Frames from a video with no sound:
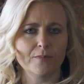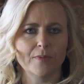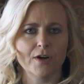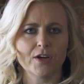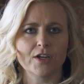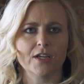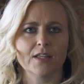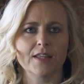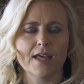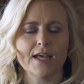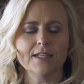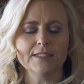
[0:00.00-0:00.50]

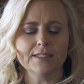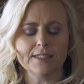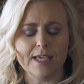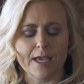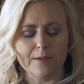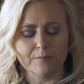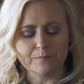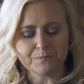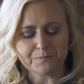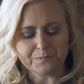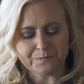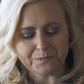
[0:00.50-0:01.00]
market
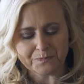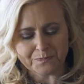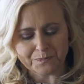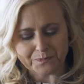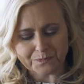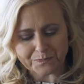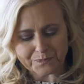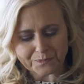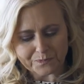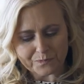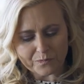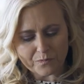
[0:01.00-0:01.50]
landscape.
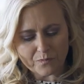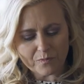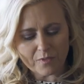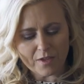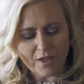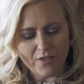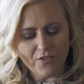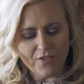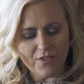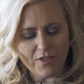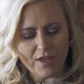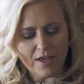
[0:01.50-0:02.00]

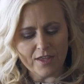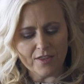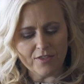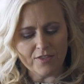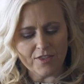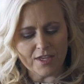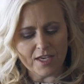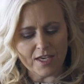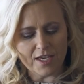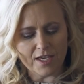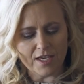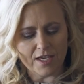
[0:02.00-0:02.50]

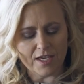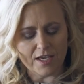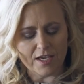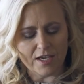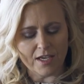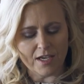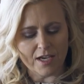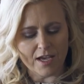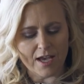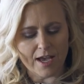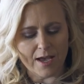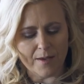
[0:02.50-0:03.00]

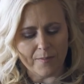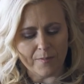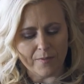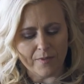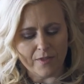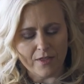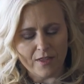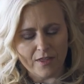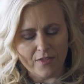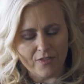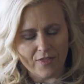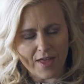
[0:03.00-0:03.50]
The um,
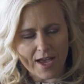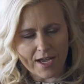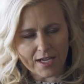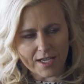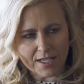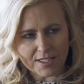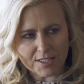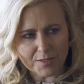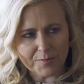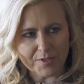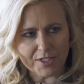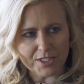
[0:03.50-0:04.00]
that
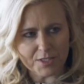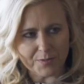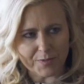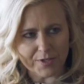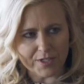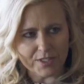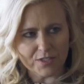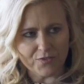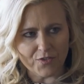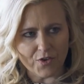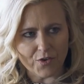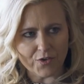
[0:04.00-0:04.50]
customer
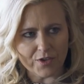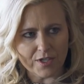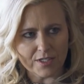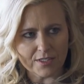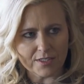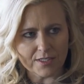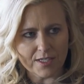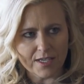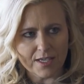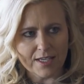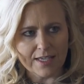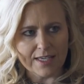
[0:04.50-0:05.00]
experience
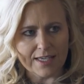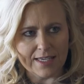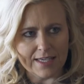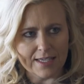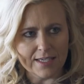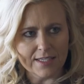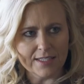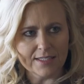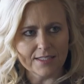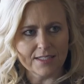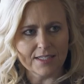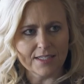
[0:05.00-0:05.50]
focus
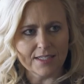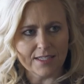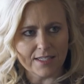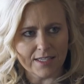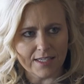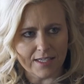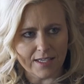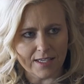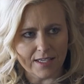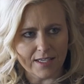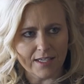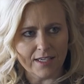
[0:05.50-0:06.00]
is
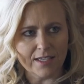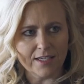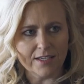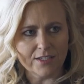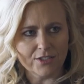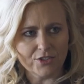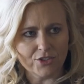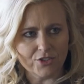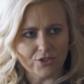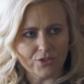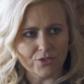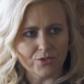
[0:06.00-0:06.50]
key
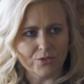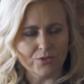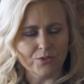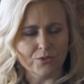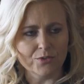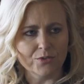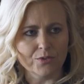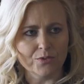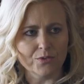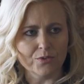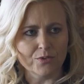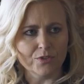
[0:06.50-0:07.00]

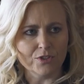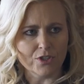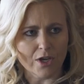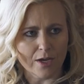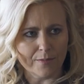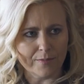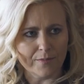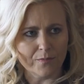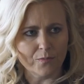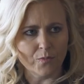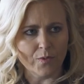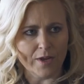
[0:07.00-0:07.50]
to
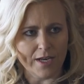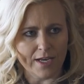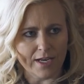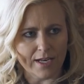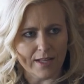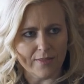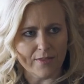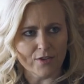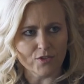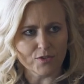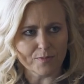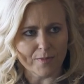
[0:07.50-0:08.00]
dom- winning
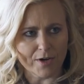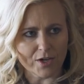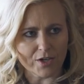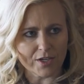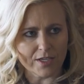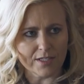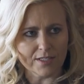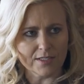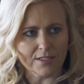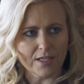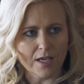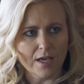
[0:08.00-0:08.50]
in those
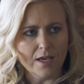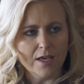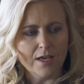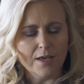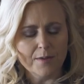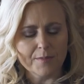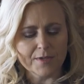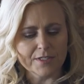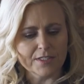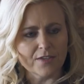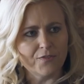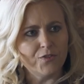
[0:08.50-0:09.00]
markets.
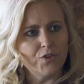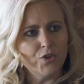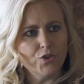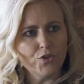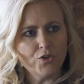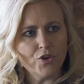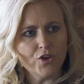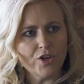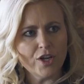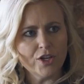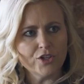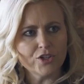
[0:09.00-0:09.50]
Because if you
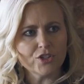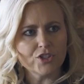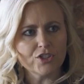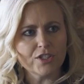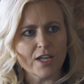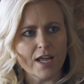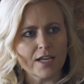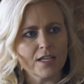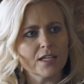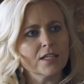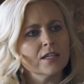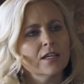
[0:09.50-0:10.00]
don't
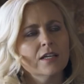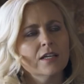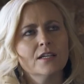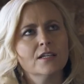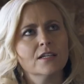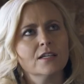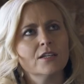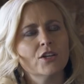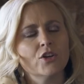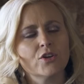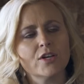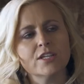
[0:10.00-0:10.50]
understand,
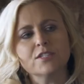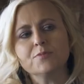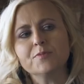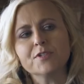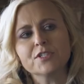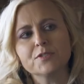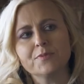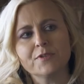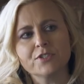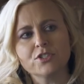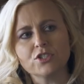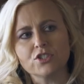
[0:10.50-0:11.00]
you know, customer
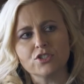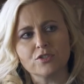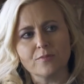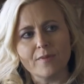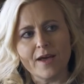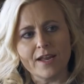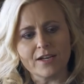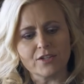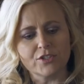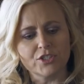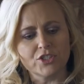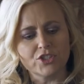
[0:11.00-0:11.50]
experience has
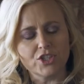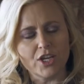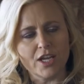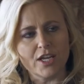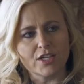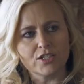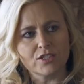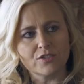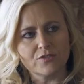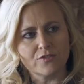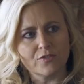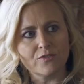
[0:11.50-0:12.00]
dramatically
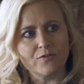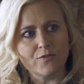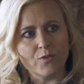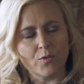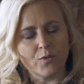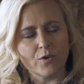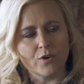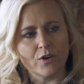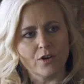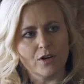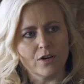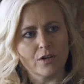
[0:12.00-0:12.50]
changed
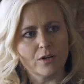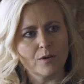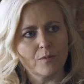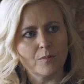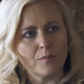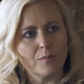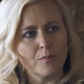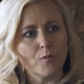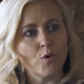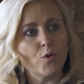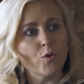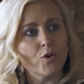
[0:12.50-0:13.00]
for
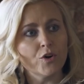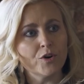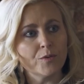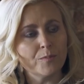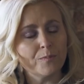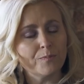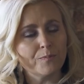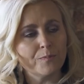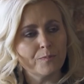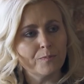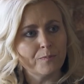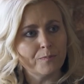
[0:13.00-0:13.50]
or
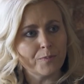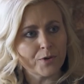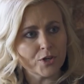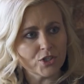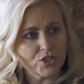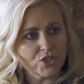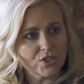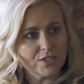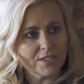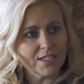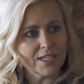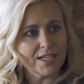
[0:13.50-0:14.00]

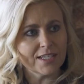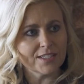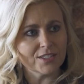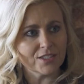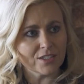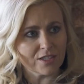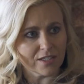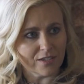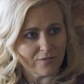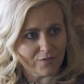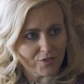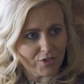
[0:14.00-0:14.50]
purchasing and
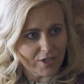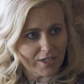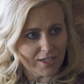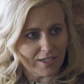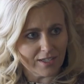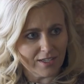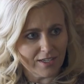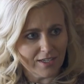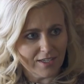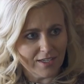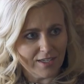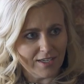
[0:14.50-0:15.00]

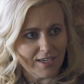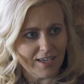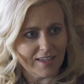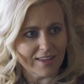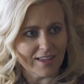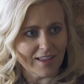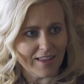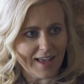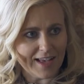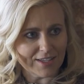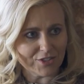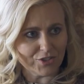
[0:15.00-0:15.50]
delivery in
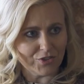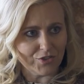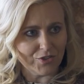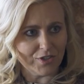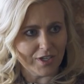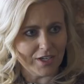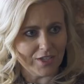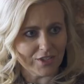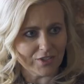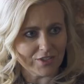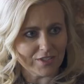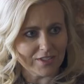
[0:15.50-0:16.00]
the last two
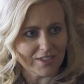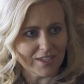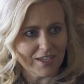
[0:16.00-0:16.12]
years.